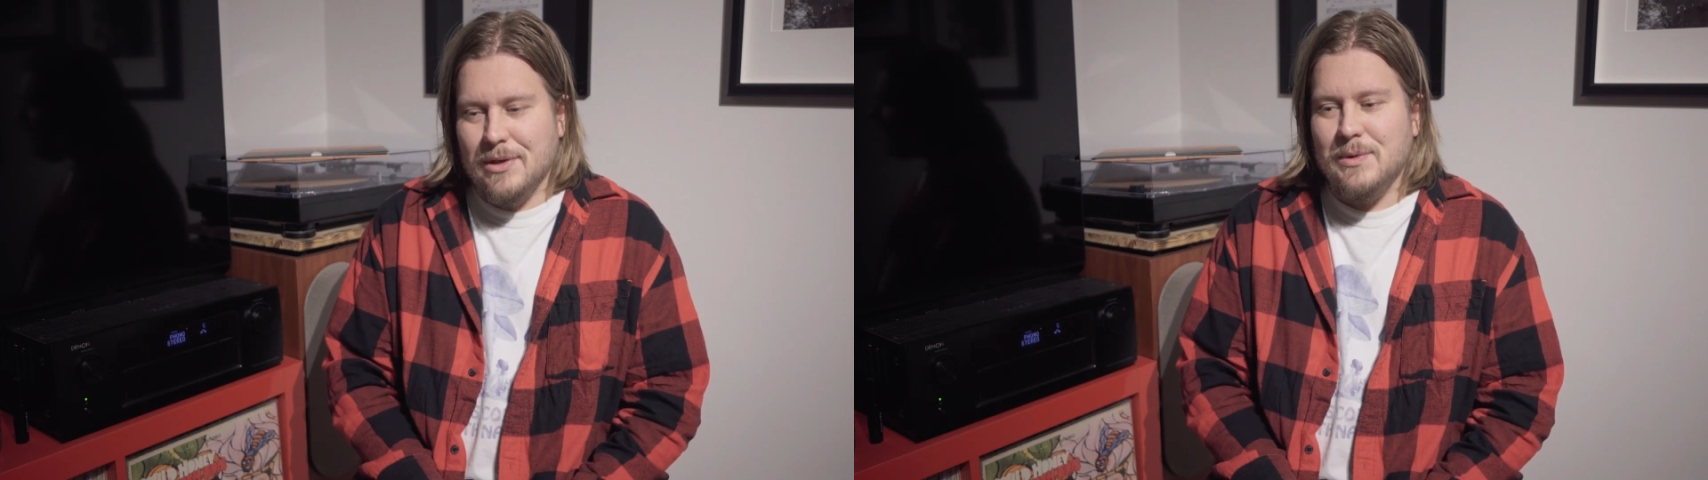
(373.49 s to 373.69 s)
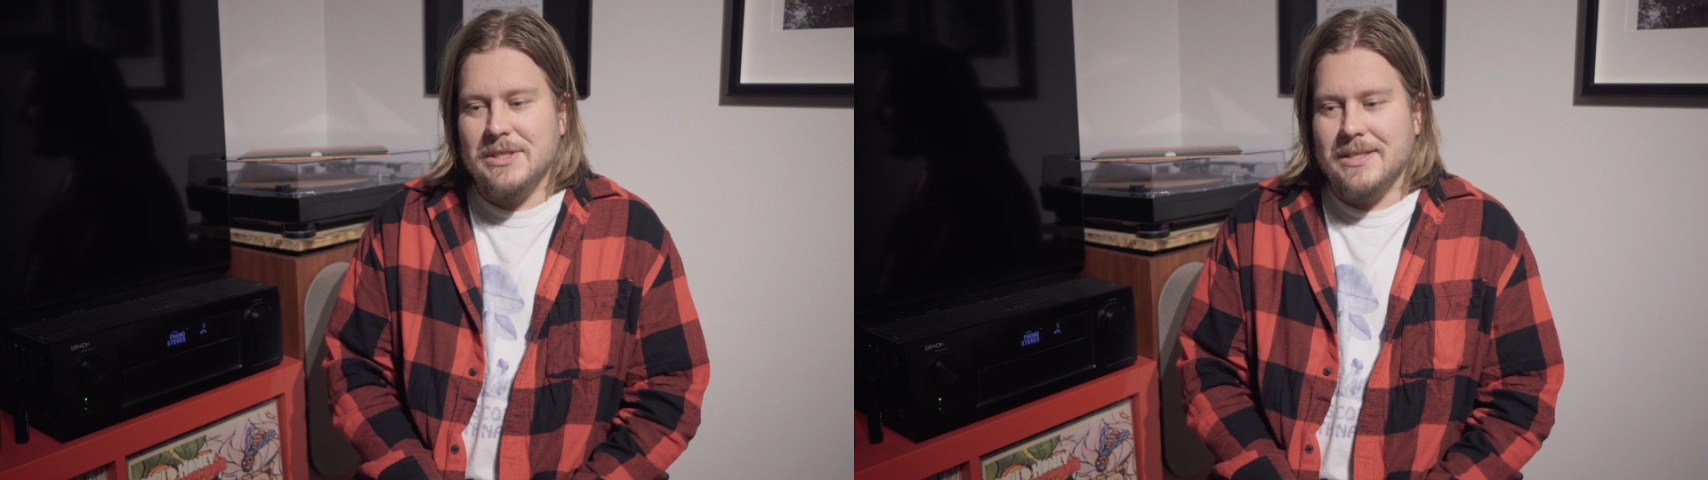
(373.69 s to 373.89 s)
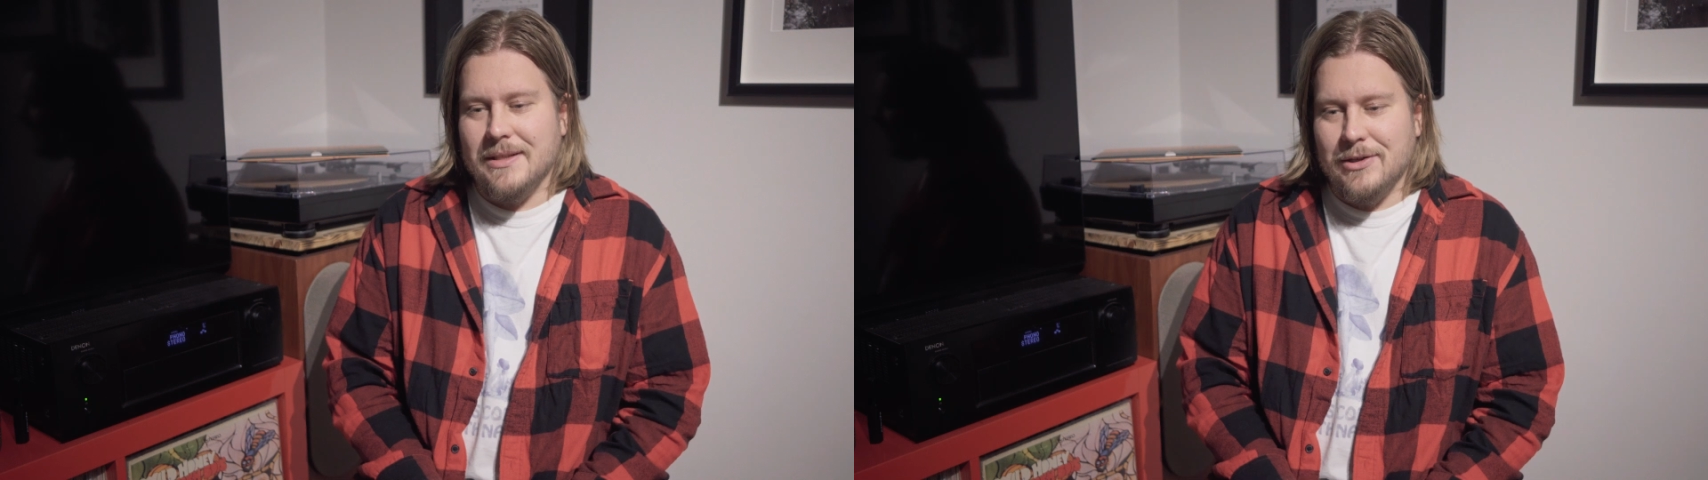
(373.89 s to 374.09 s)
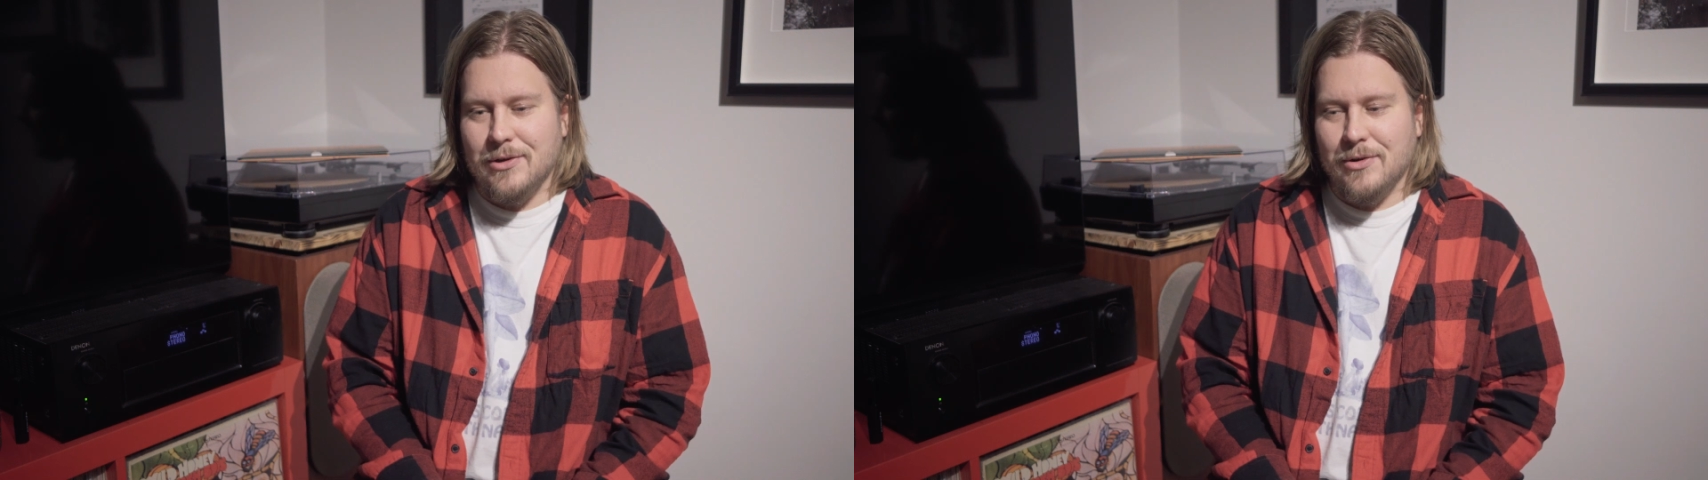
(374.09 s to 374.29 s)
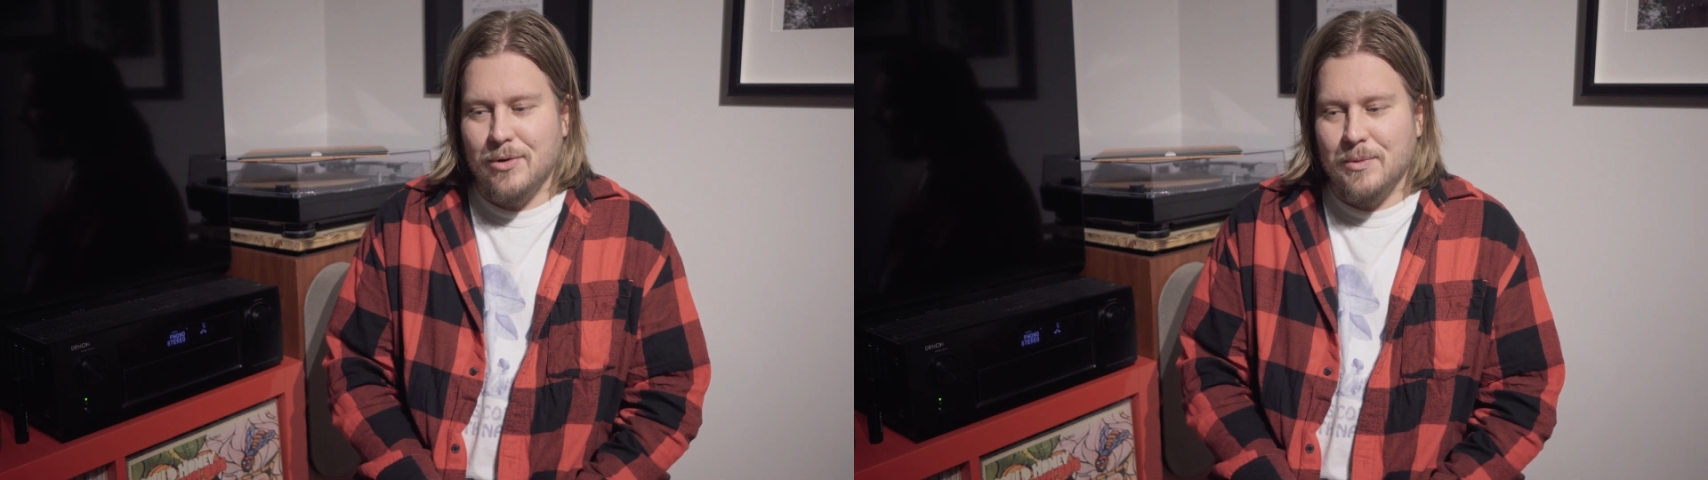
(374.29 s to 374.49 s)
wish that the
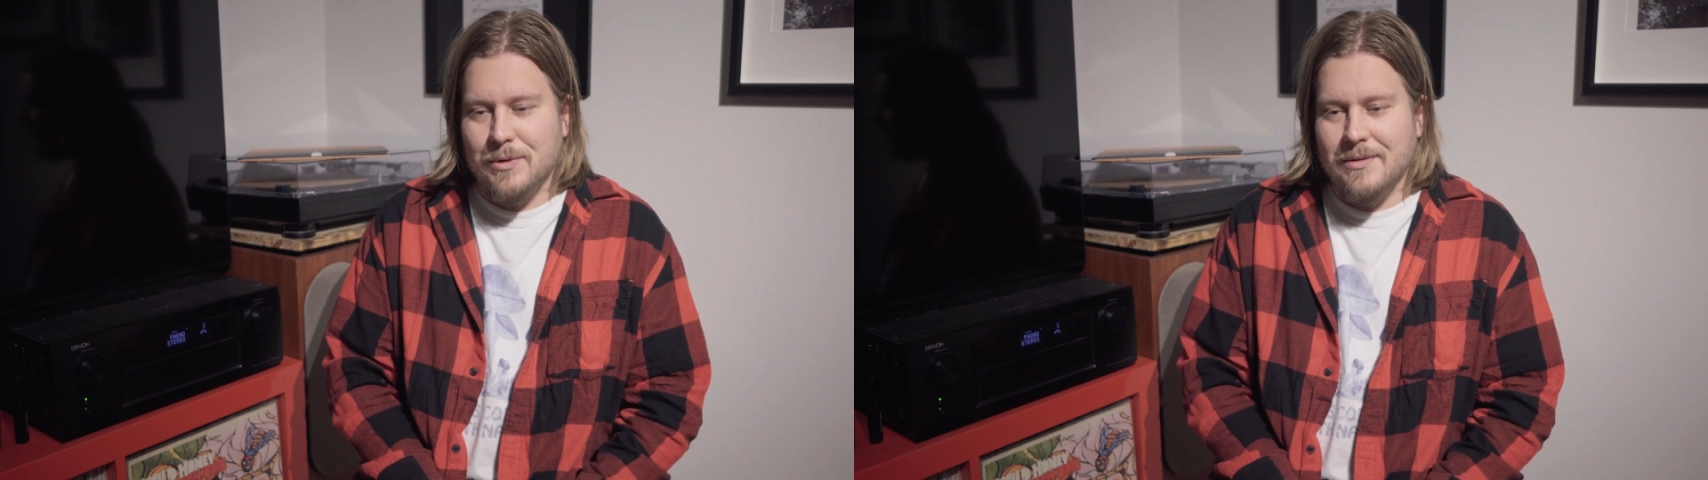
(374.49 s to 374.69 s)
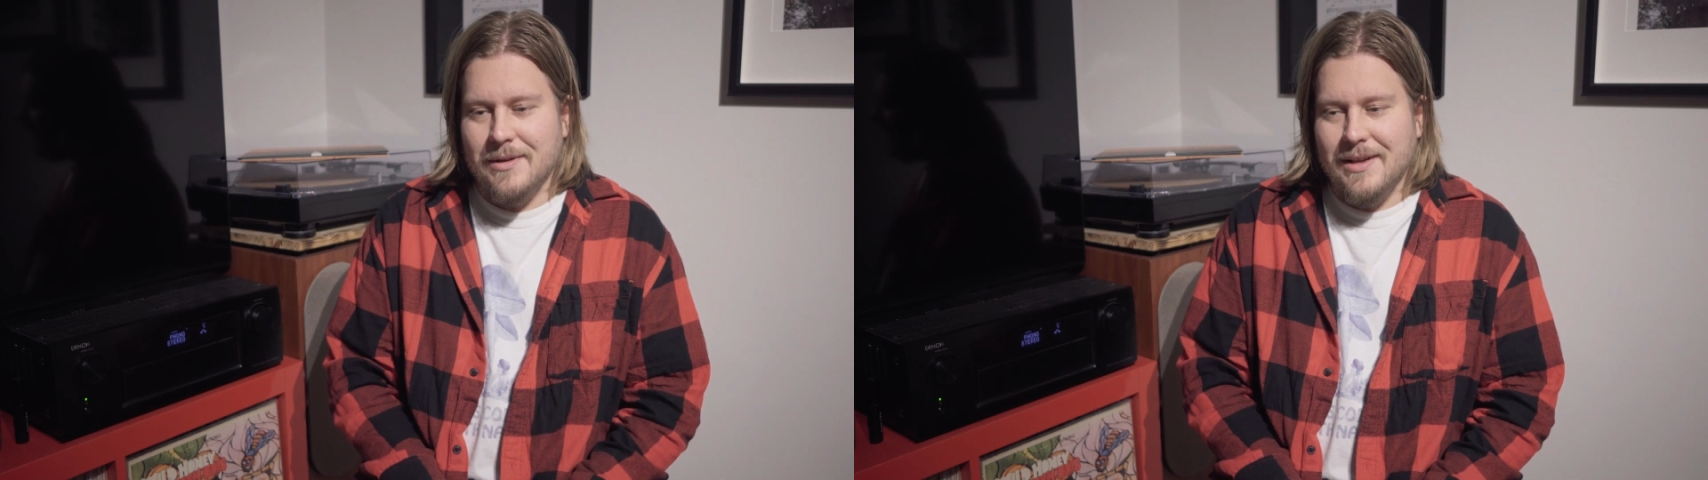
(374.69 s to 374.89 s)
docu would